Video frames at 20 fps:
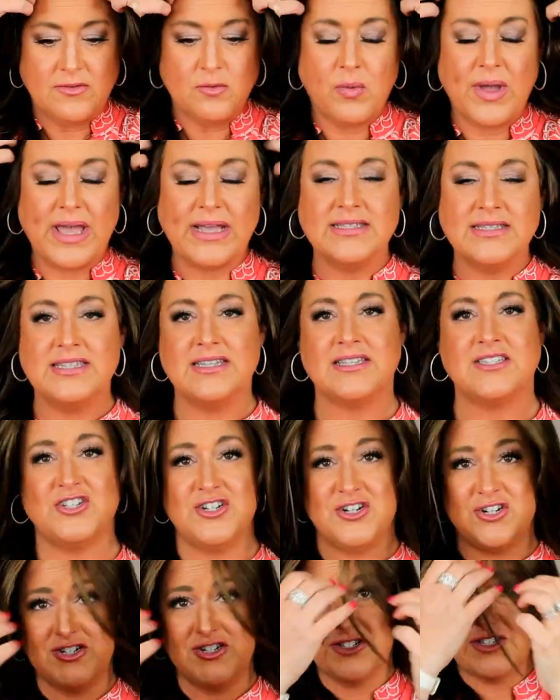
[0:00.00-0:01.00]
wig
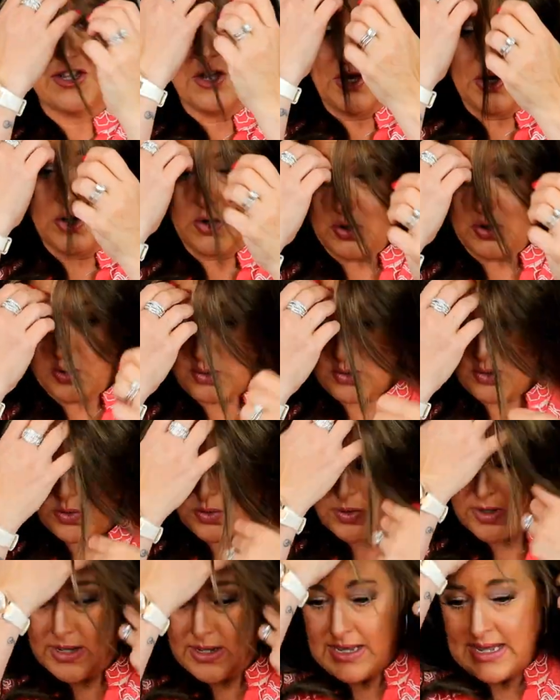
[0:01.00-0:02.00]
sisters
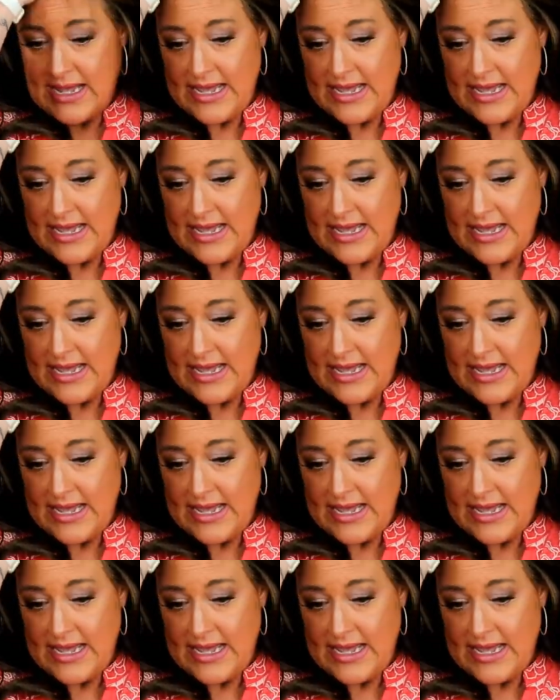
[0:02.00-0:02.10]
who